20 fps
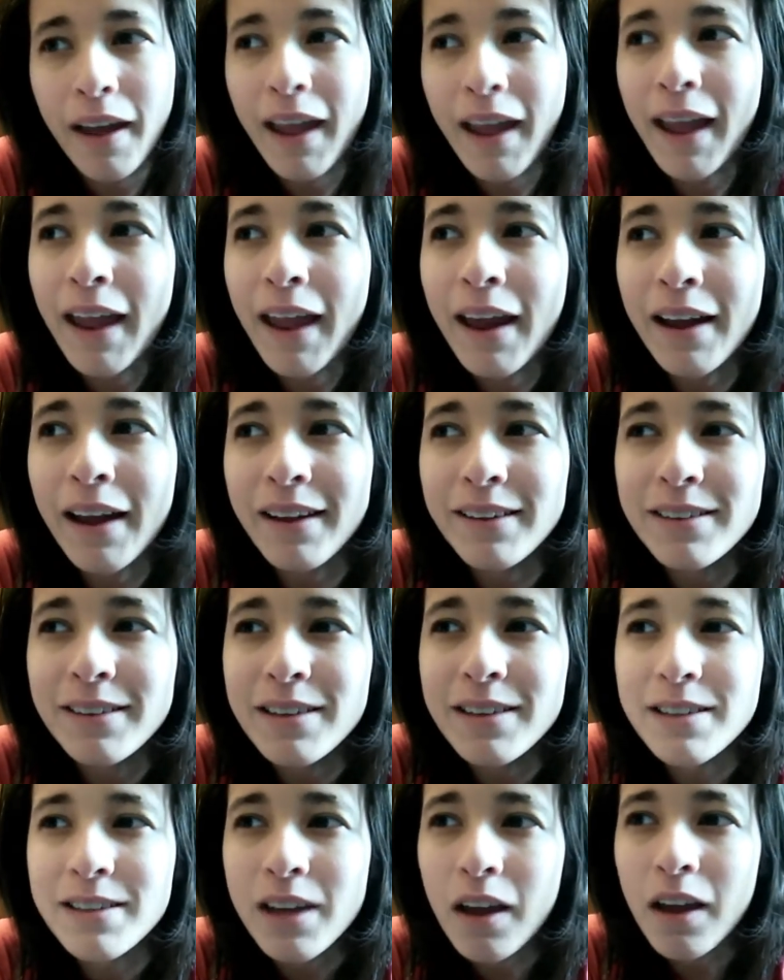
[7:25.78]

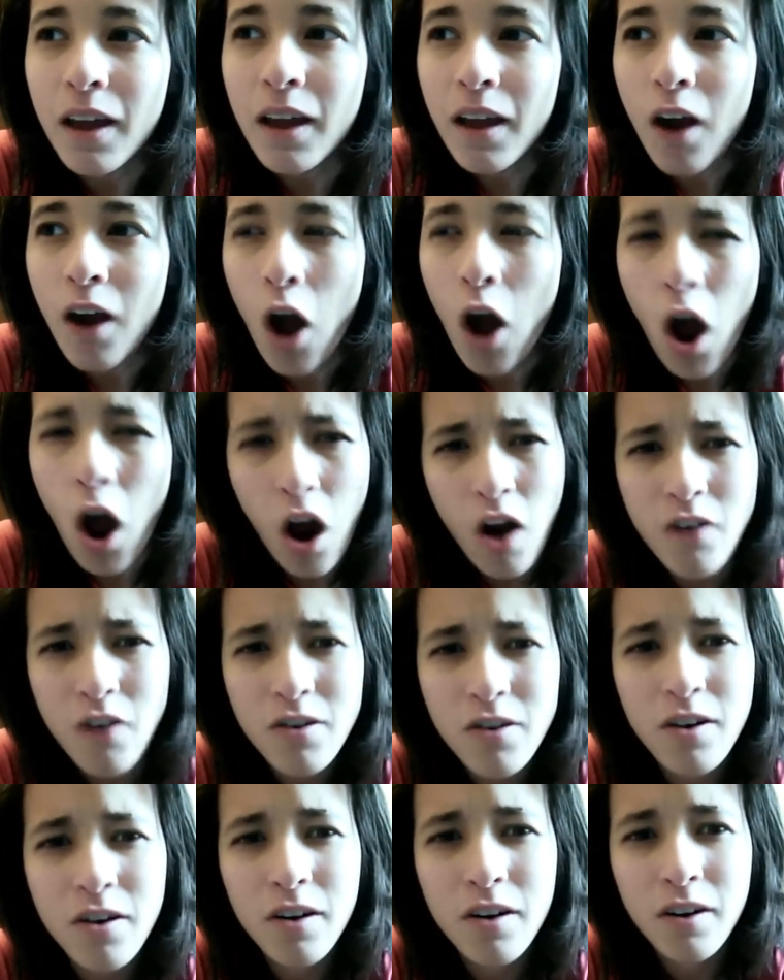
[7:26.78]
and
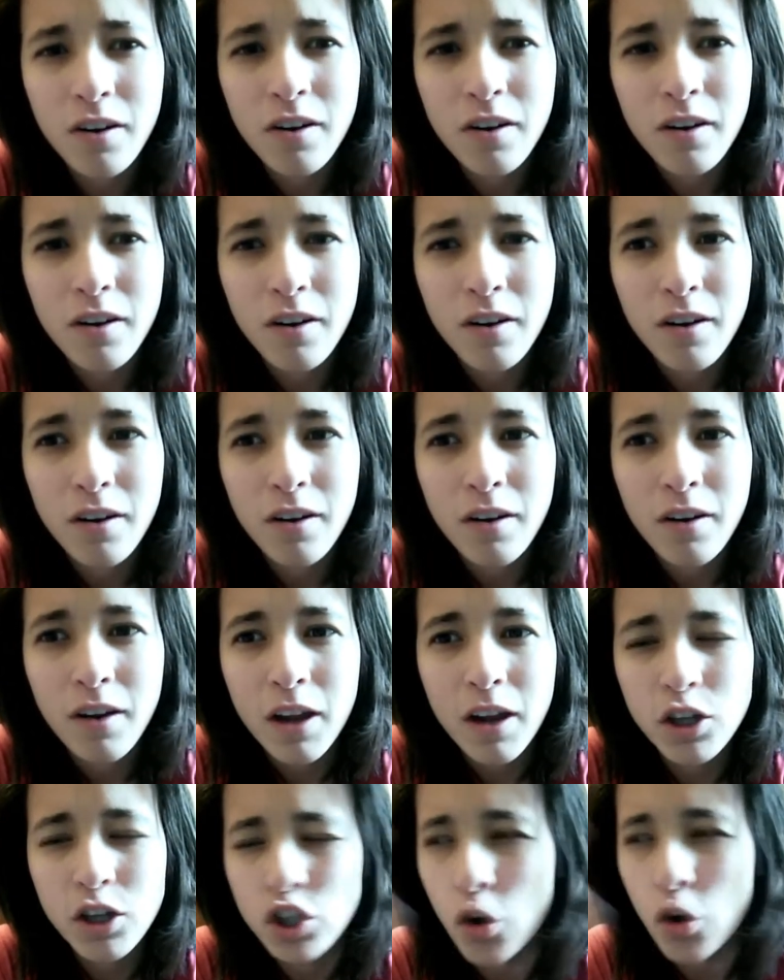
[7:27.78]
horror.
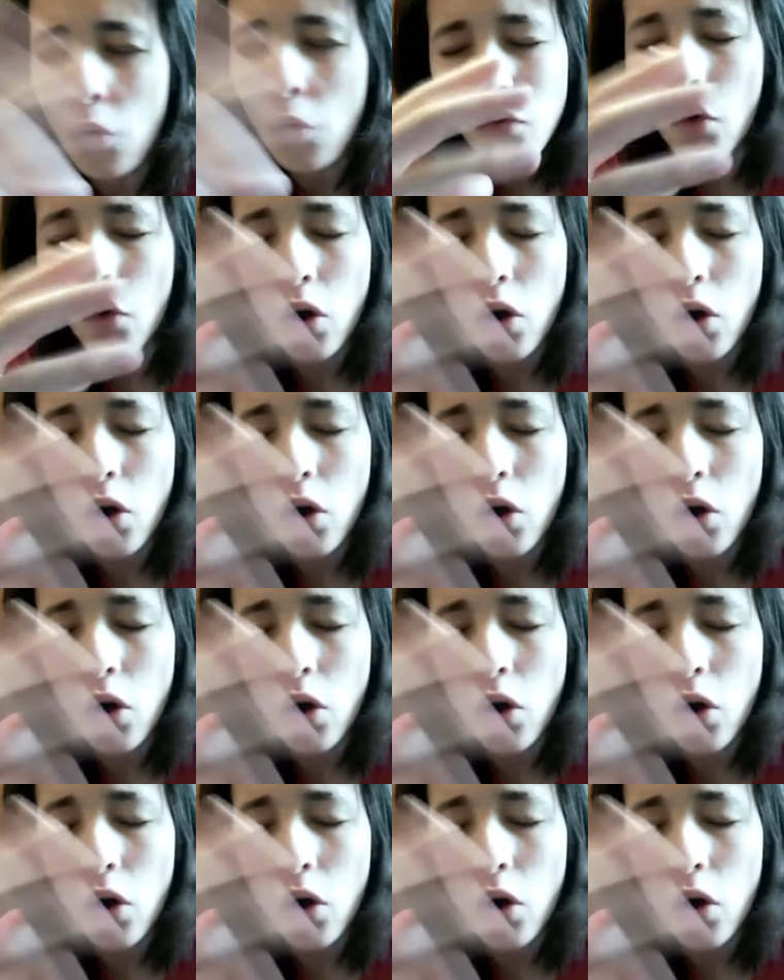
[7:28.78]
And just overall